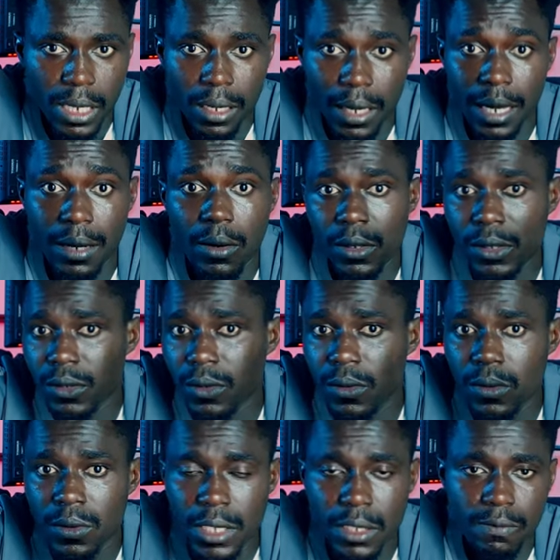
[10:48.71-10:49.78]
And
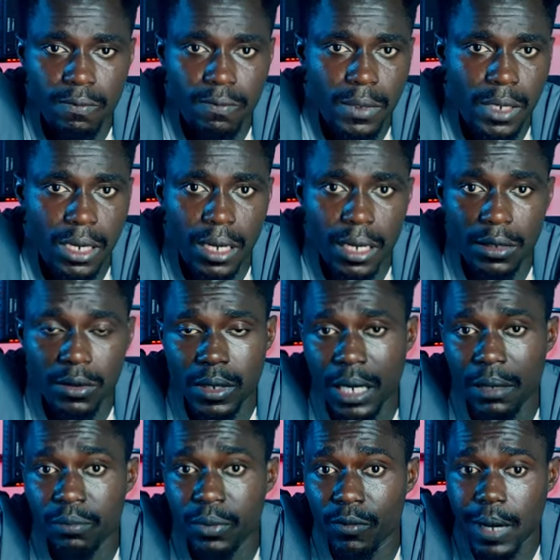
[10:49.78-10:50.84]
also, if uh, you
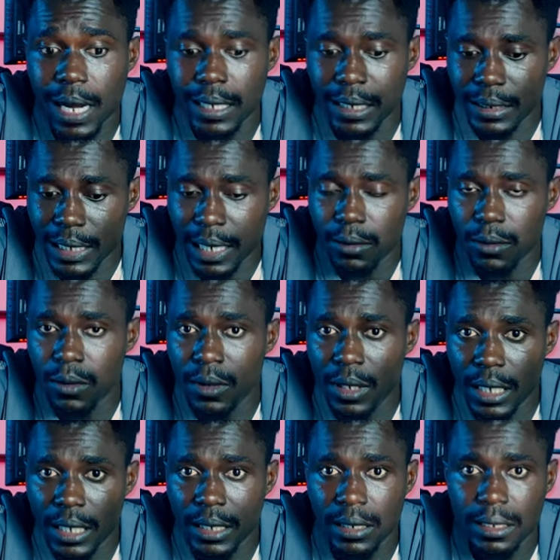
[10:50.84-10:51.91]
can provide a download
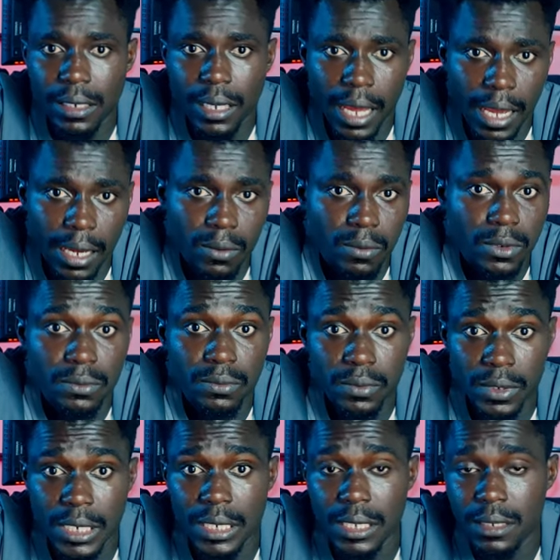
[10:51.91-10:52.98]
link, I would
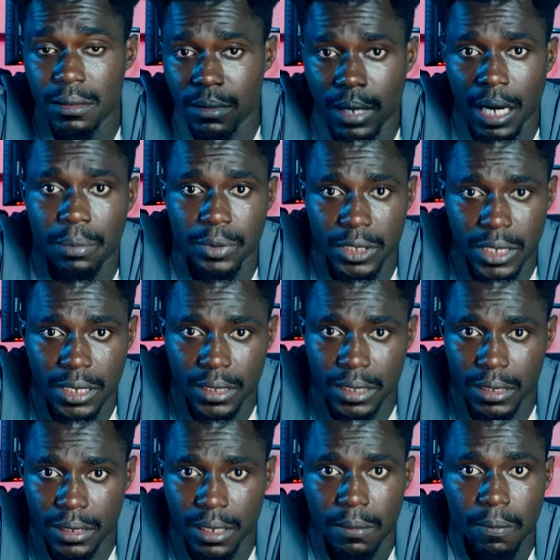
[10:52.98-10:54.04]
really appreciate
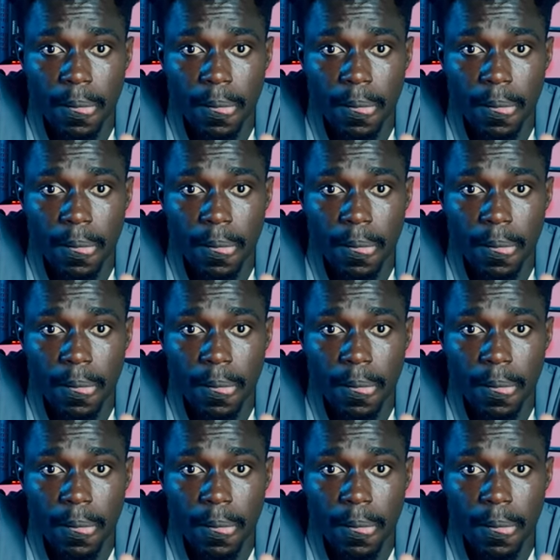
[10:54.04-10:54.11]
it.